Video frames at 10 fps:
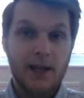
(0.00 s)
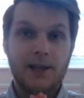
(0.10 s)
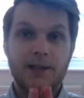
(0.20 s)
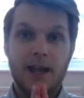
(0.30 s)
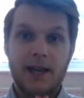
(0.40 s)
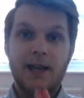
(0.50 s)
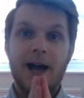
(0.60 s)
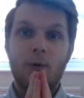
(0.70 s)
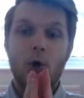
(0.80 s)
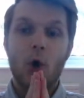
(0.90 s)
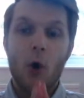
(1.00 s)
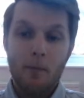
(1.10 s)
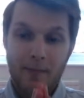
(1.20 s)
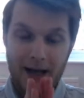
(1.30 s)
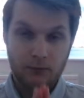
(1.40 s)
is in our
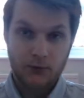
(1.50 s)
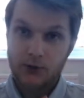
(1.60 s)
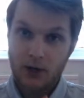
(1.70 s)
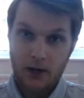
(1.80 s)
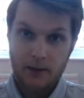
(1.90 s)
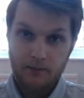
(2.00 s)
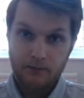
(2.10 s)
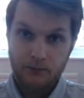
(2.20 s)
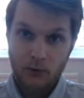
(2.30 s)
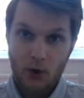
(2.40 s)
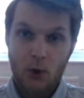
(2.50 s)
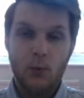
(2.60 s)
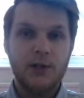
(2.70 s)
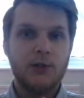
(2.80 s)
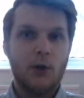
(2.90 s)
compound time,
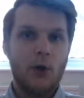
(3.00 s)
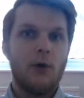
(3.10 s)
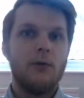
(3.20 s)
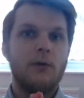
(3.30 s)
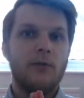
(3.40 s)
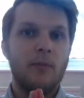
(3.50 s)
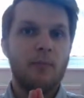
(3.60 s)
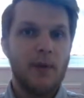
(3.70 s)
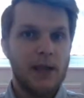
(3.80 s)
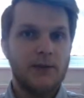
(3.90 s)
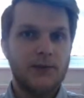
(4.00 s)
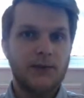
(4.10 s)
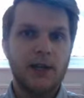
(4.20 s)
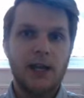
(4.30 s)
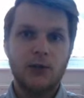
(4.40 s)
we turn the
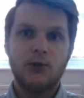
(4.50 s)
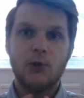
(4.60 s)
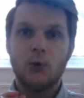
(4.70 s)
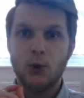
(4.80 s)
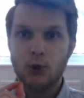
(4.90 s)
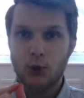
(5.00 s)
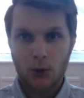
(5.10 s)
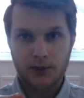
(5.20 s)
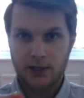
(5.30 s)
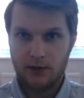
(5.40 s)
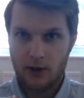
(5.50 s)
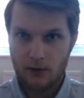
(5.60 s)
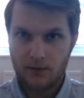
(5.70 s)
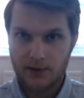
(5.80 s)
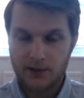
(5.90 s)
beats into dotted
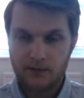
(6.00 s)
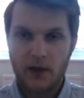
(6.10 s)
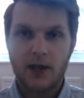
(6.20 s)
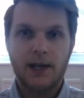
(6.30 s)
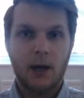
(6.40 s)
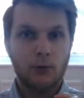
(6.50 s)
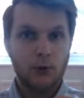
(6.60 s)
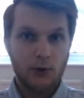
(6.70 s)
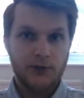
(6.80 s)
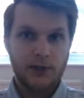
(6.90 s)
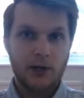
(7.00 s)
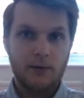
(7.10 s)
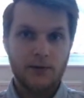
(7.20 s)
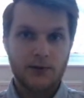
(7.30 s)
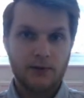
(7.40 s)
notes. Now, dotted
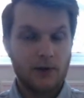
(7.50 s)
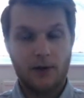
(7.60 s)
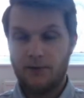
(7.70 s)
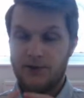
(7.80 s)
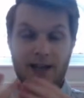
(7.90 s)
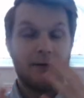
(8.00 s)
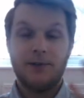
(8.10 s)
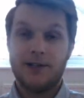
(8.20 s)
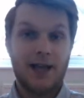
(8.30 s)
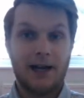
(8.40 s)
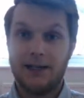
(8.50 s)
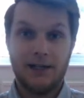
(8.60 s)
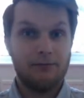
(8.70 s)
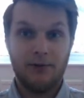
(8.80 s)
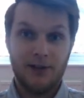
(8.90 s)
notes sound
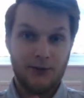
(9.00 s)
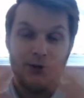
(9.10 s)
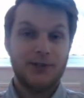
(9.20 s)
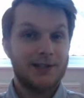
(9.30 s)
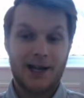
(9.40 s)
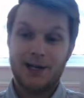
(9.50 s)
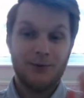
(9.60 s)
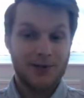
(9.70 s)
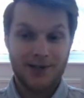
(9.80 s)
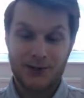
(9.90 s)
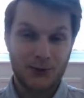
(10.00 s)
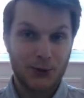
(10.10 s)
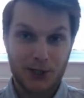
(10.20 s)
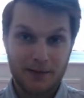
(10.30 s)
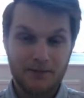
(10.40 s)
exactly, it does exactly what it says on
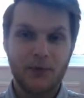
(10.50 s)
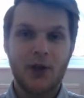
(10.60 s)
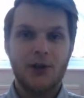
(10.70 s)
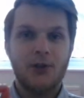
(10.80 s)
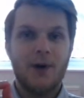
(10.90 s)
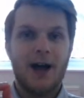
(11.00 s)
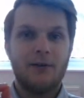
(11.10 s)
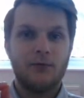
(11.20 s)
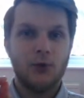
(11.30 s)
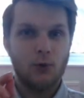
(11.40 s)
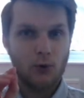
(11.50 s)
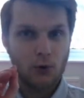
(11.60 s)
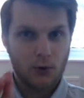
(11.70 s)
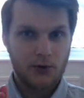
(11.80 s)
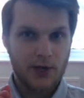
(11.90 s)
the tin. You have your
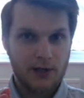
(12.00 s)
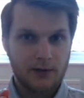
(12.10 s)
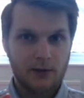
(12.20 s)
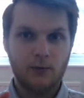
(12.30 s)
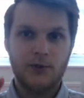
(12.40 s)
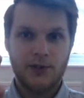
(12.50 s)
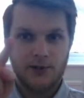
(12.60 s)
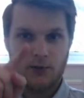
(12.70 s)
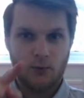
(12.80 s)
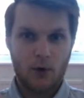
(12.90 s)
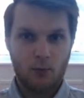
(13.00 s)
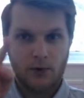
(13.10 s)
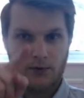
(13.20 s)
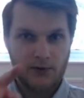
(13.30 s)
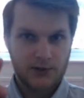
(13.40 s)
crotchet, which is the one
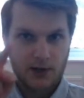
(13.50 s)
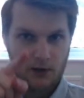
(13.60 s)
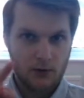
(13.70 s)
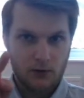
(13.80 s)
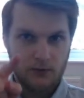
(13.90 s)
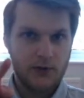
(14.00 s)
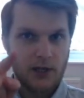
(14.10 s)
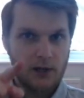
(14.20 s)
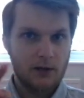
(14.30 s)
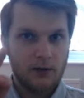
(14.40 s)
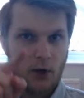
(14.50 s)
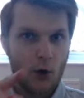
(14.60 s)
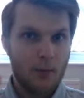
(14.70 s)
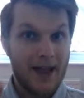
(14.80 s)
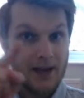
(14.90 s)
with the circle, the
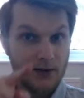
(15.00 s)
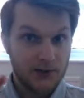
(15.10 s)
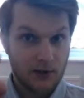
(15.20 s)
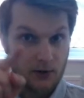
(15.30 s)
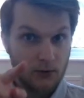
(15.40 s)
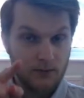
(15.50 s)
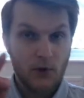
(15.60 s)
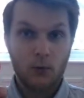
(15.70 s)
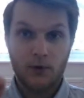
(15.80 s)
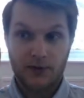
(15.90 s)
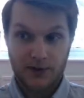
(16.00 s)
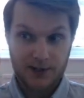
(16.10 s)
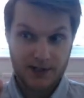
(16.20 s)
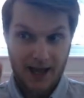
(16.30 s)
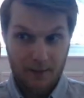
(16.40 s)
opaque circle with the
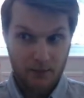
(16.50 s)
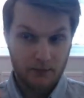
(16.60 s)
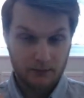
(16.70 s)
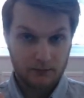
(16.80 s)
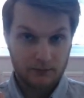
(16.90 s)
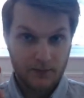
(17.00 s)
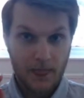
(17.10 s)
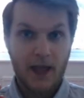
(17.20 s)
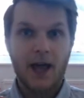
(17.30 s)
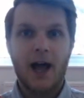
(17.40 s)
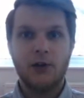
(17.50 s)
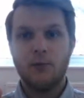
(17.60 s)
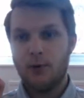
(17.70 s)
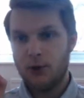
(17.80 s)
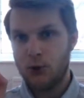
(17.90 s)
stem, and
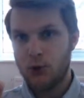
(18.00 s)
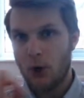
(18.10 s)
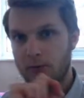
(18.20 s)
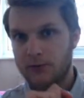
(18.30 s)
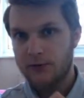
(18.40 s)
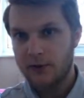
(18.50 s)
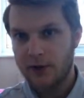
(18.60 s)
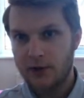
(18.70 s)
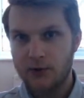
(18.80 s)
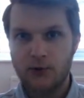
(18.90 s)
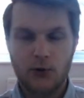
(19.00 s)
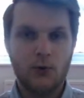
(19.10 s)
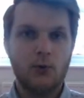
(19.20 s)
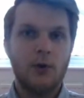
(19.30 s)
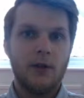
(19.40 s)
you put a dot
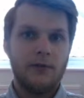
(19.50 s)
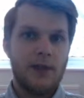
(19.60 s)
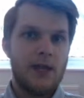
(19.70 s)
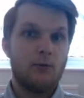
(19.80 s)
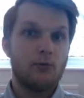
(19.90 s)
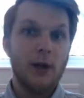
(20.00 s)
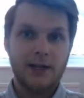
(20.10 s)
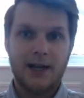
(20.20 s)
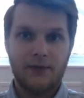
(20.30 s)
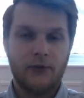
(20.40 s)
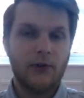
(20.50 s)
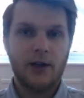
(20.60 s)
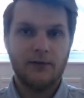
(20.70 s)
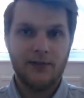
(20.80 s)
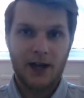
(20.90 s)
to the right hand
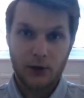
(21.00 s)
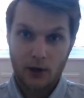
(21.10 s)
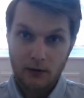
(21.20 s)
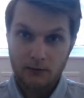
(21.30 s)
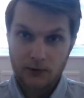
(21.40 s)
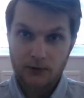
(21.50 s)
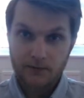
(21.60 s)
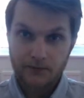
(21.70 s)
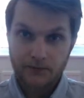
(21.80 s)
side of that note,